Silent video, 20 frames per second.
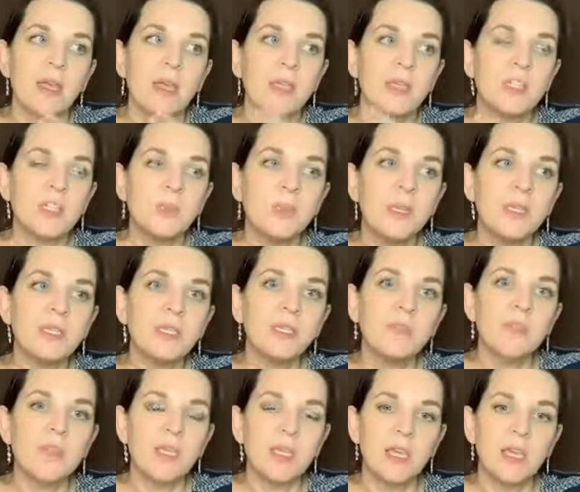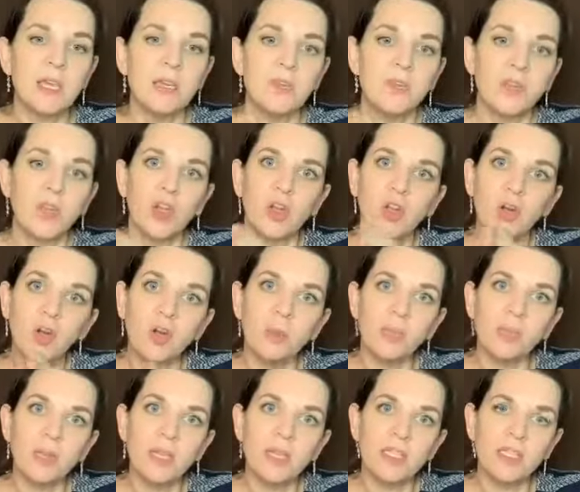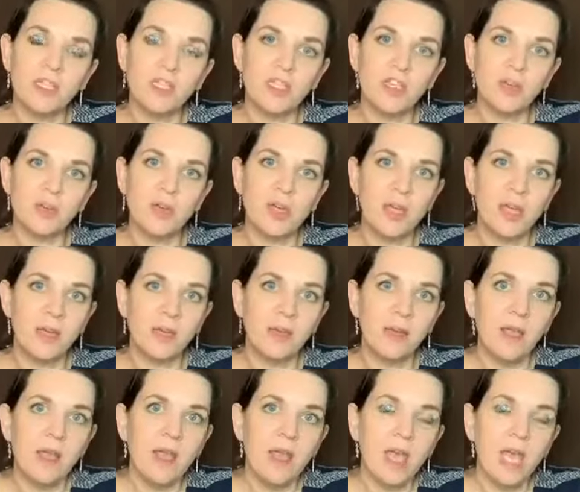It speaks of the end of the current place that you're in,